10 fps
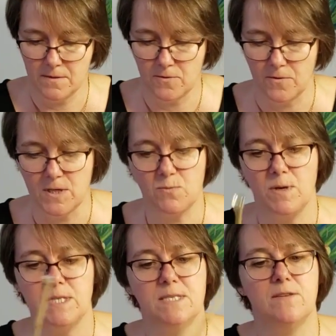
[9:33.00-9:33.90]
So this
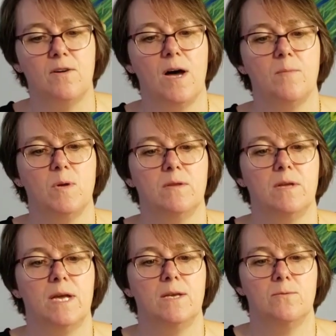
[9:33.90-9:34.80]
one is the diamond
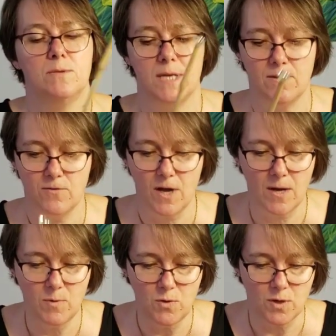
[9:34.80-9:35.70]
that I use, and the
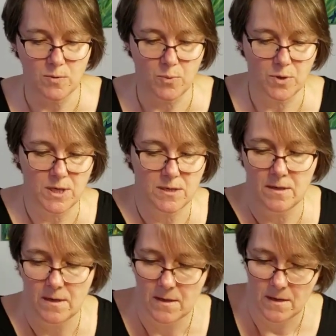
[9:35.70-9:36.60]
diamond you can put it
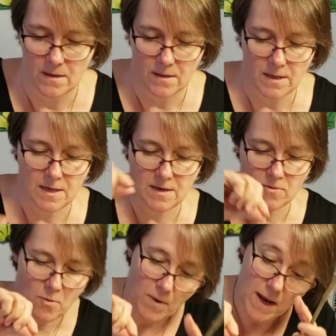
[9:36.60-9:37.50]

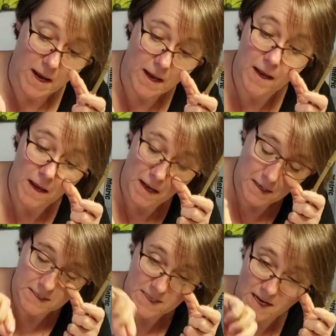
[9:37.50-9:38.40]
either way,
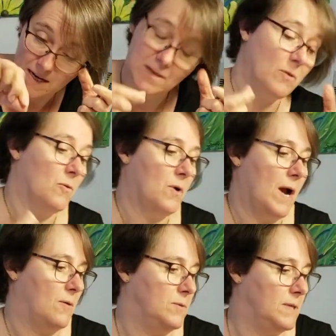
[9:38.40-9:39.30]
inside or
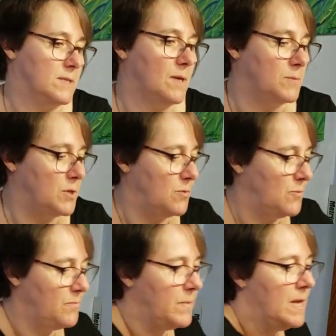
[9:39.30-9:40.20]
out, it's up to you.